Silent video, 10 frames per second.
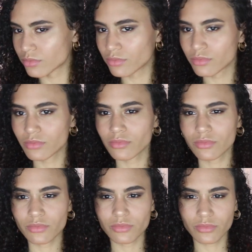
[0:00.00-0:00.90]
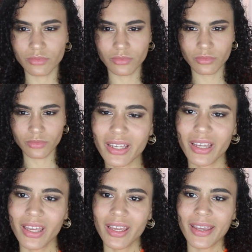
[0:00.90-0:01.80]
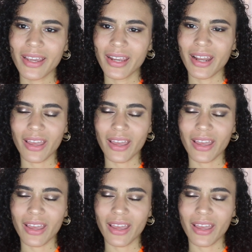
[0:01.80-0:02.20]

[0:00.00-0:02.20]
is the completed makeup look, and